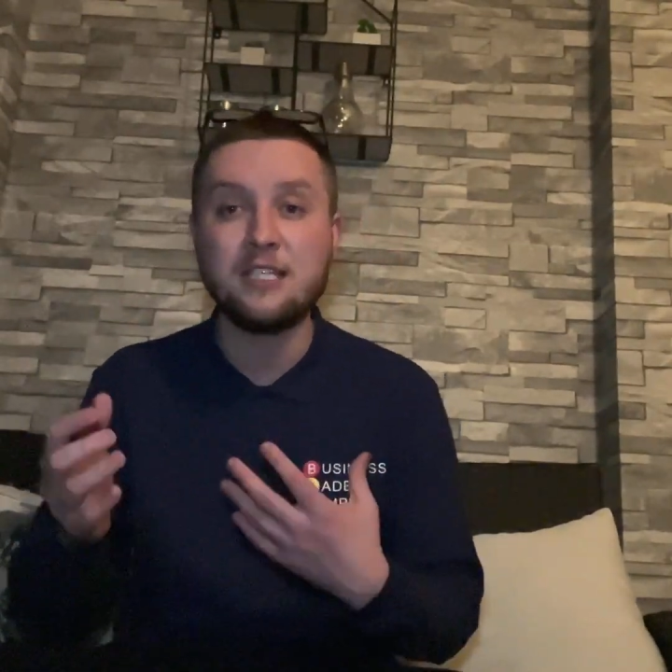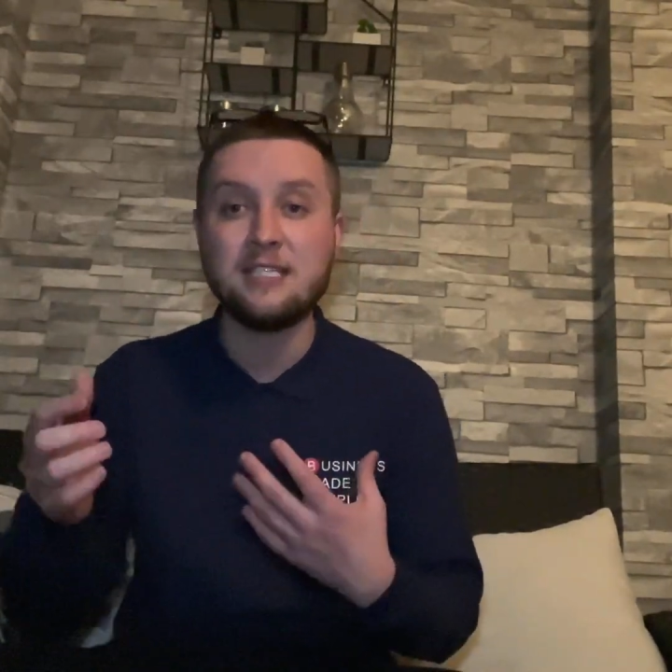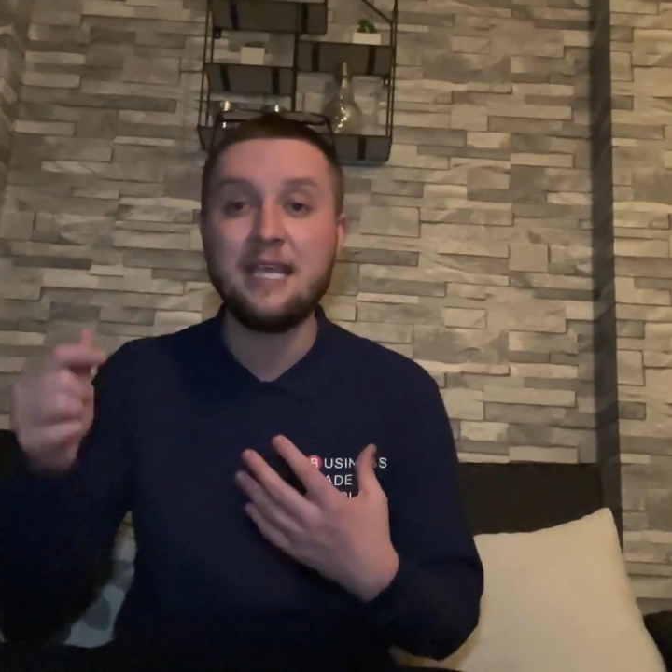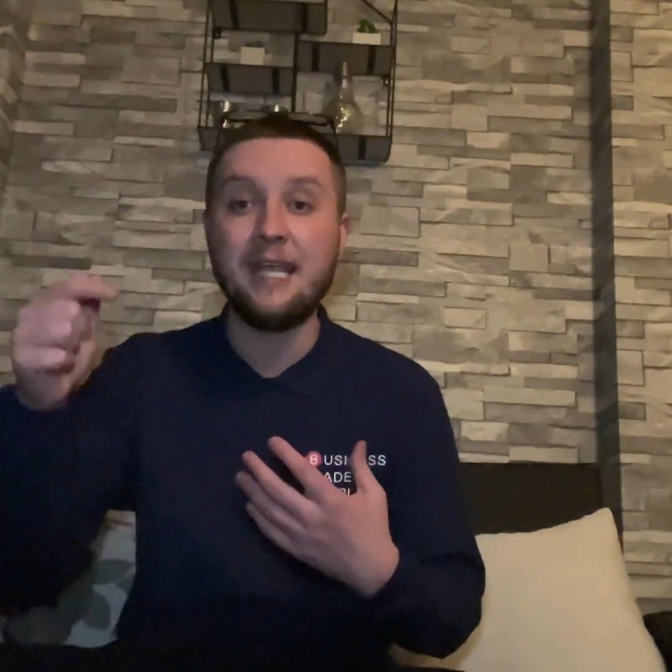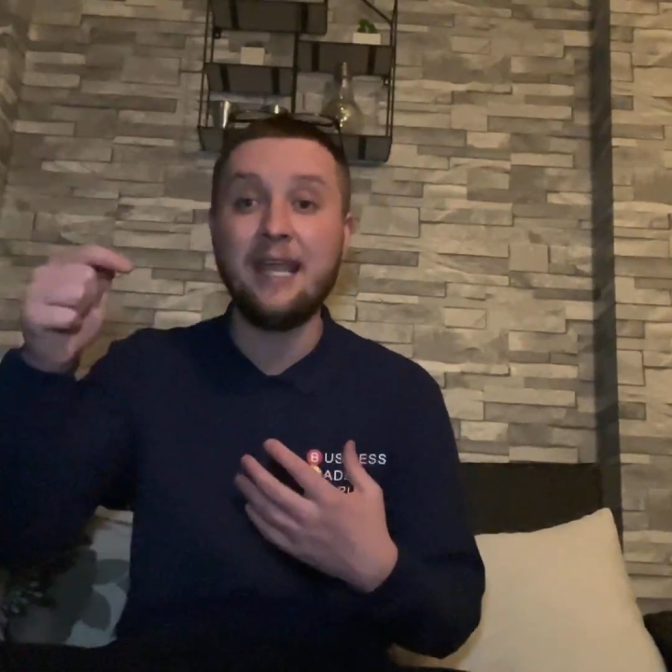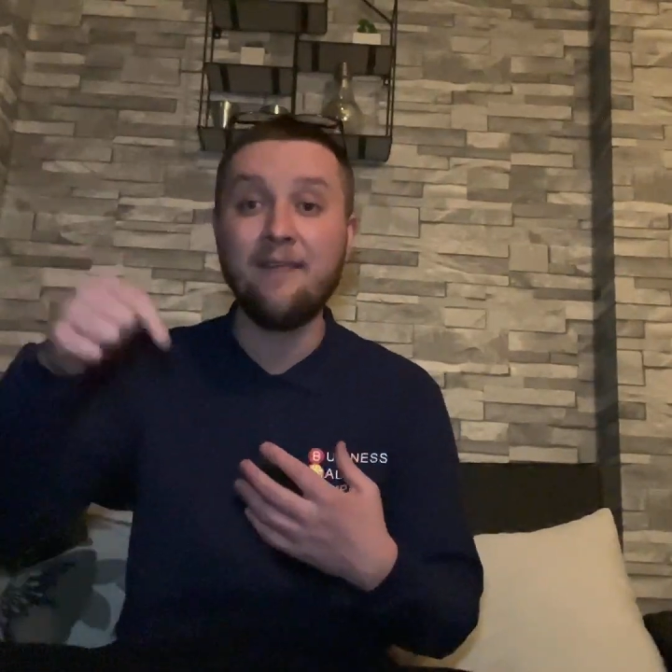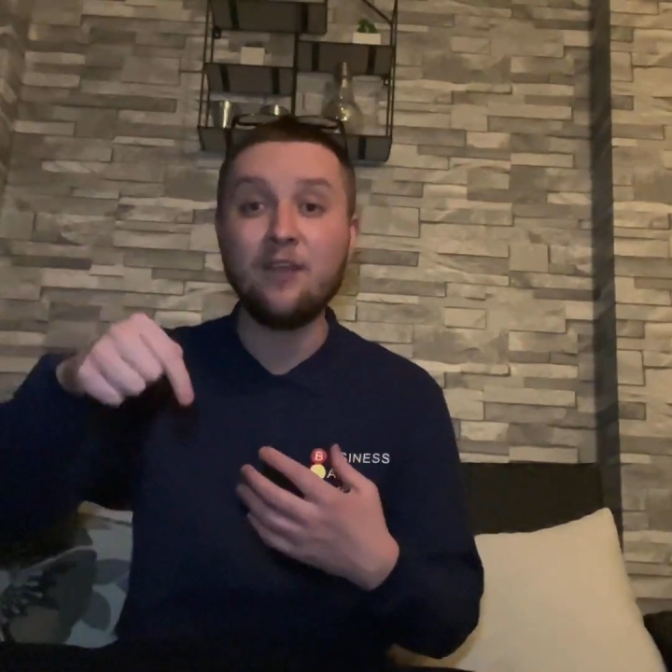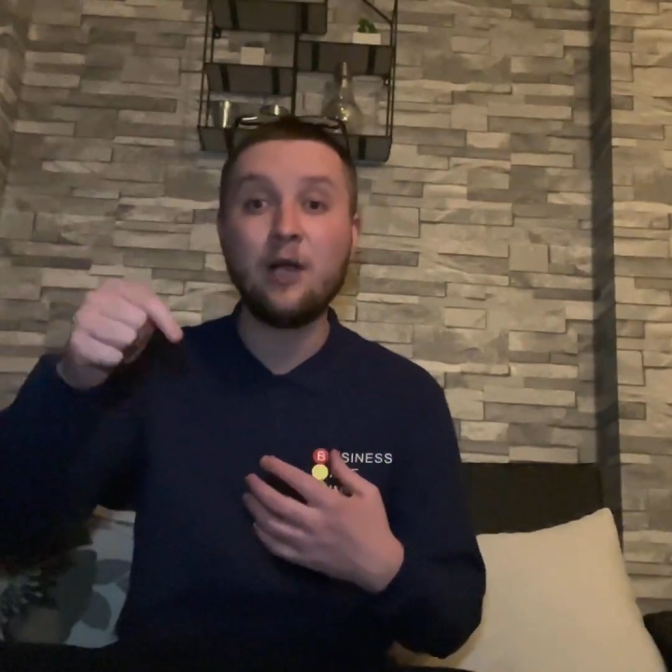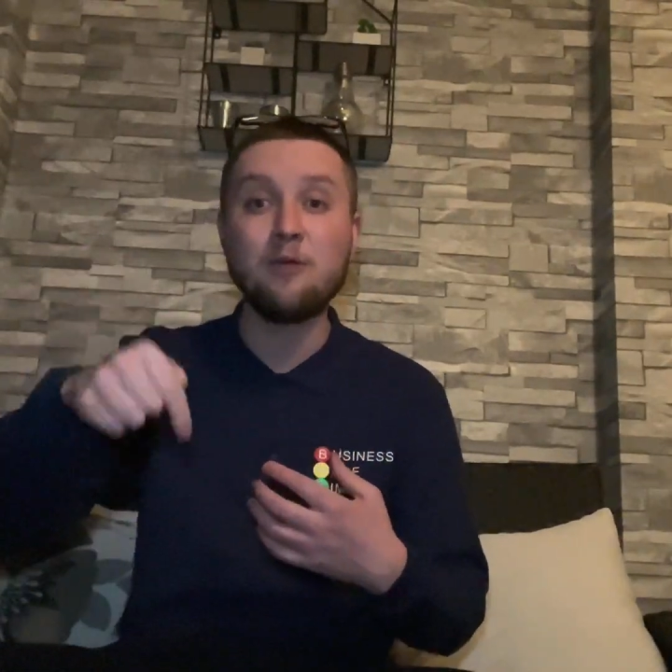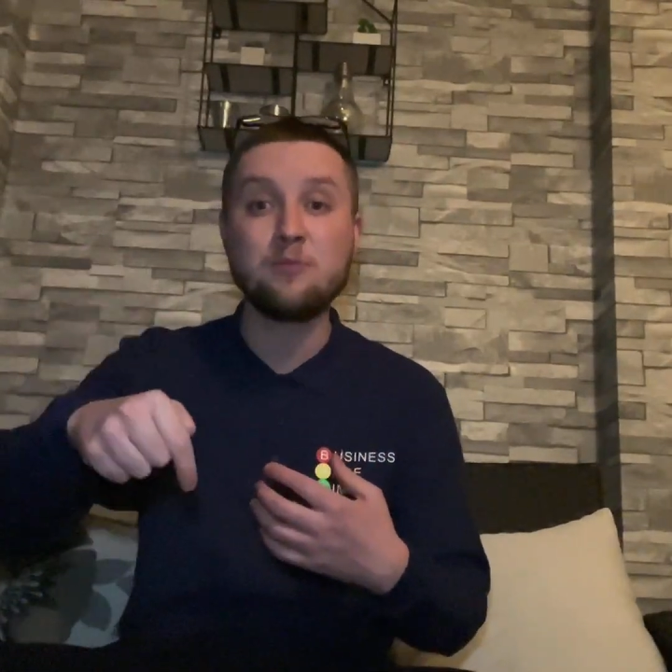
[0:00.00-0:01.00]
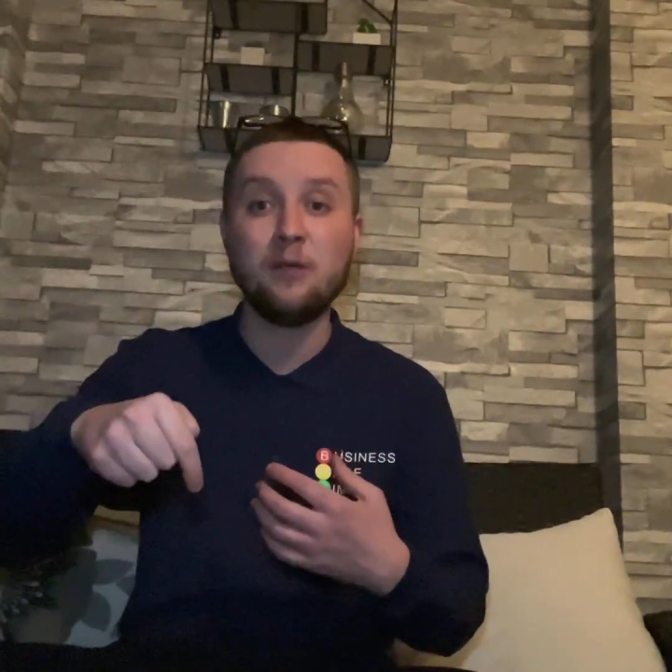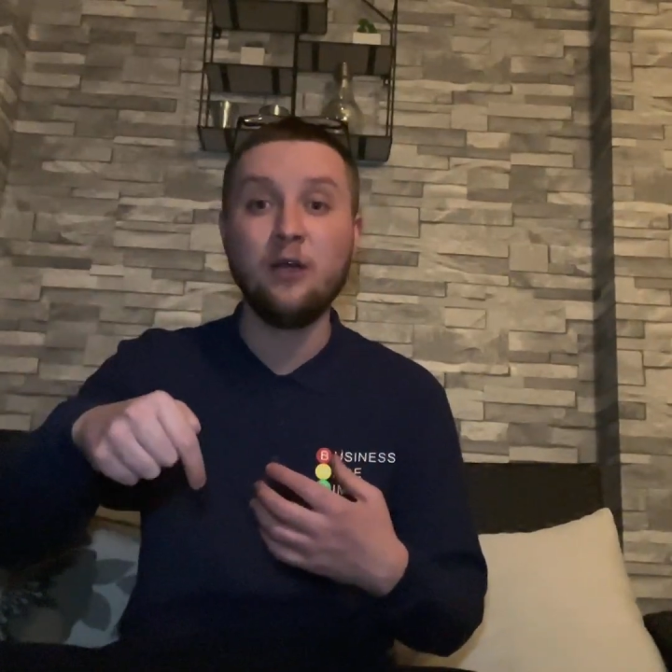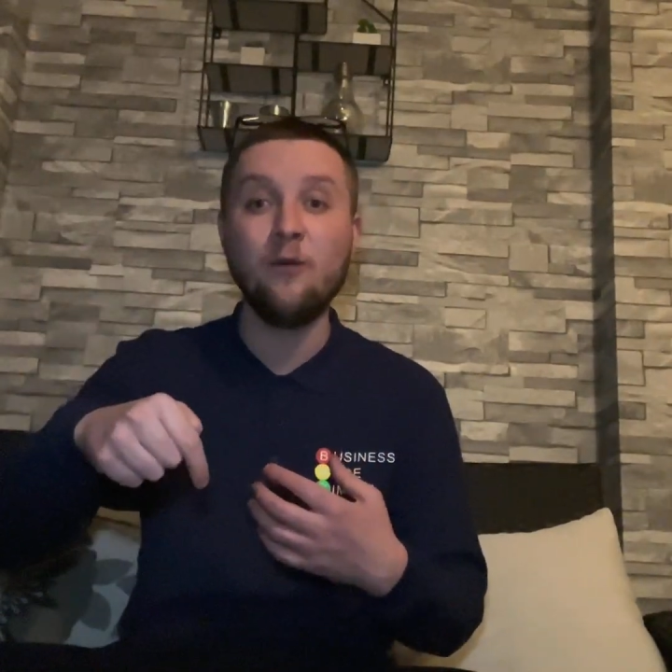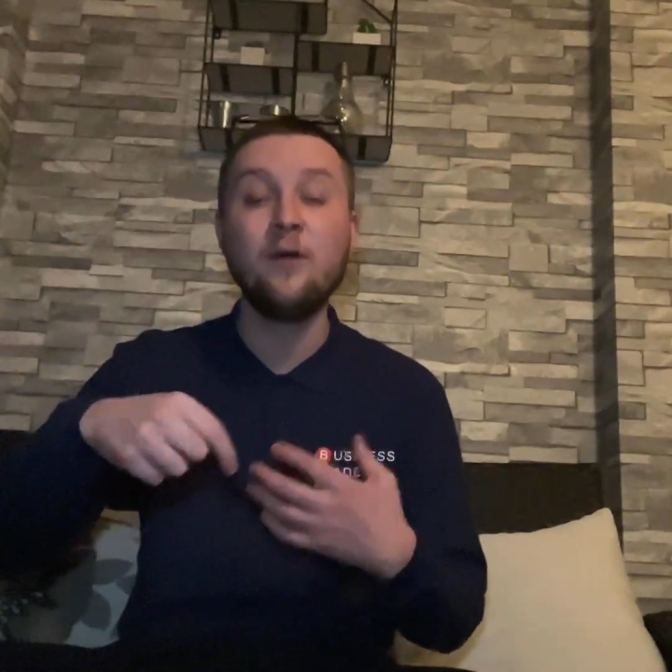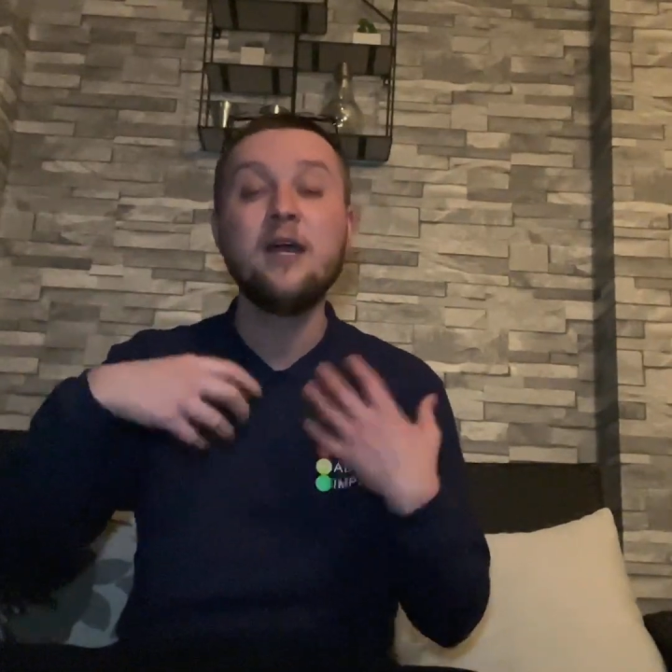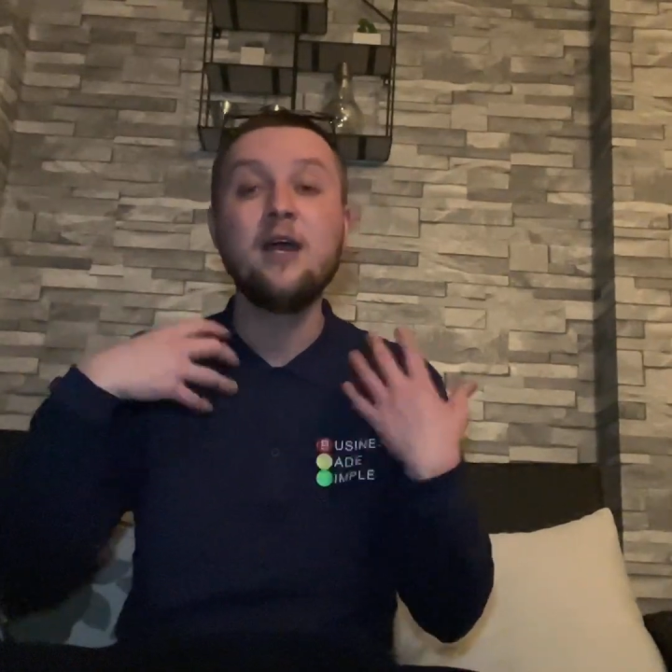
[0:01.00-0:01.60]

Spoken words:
see in the comments below